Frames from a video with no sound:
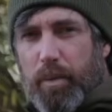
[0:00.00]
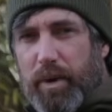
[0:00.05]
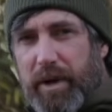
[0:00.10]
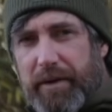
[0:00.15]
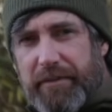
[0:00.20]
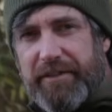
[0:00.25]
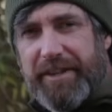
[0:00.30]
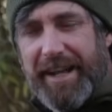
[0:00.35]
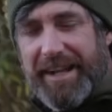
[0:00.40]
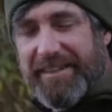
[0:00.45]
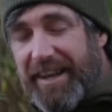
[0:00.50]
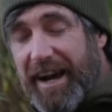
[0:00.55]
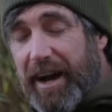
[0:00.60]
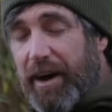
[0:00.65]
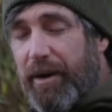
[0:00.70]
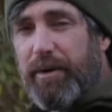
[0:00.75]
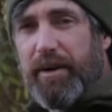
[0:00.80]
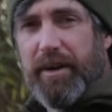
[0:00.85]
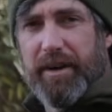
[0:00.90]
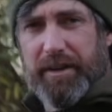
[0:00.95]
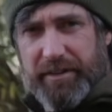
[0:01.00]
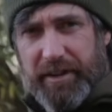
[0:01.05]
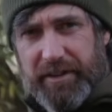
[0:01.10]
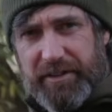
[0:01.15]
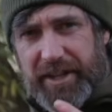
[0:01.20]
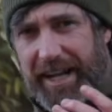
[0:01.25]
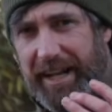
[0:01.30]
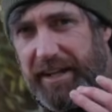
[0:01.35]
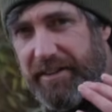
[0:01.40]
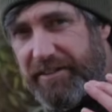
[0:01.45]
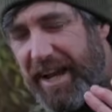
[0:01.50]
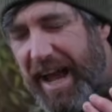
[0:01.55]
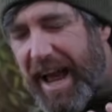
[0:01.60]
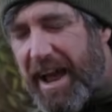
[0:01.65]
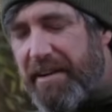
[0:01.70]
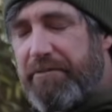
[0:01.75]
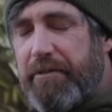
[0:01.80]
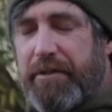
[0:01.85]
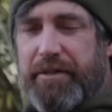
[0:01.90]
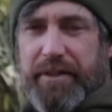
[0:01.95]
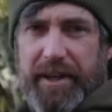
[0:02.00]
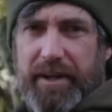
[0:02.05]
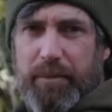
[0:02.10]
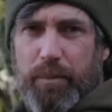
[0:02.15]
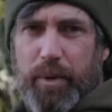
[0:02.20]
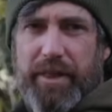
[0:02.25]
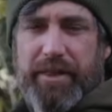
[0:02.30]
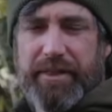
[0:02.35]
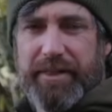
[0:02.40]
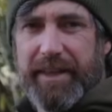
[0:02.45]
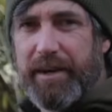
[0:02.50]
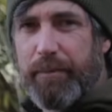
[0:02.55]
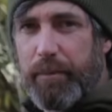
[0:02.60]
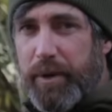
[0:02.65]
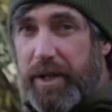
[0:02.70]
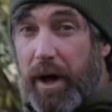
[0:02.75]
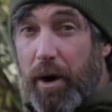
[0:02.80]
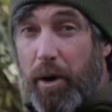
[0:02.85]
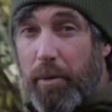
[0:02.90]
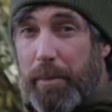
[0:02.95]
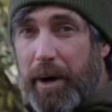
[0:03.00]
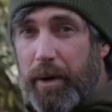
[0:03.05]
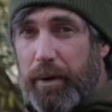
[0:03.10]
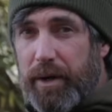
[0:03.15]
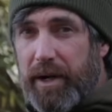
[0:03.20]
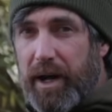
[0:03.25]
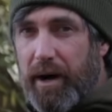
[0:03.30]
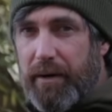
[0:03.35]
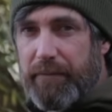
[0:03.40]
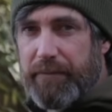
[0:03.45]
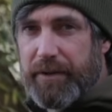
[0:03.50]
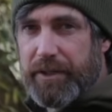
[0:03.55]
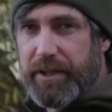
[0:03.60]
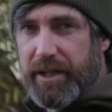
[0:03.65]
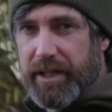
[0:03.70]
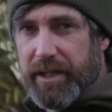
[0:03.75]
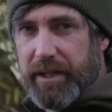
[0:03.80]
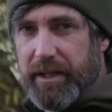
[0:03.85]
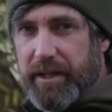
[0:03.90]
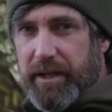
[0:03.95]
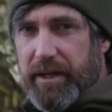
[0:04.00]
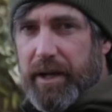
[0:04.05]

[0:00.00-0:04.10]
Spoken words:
We have set out to challenge everything we think we know about carp fishing.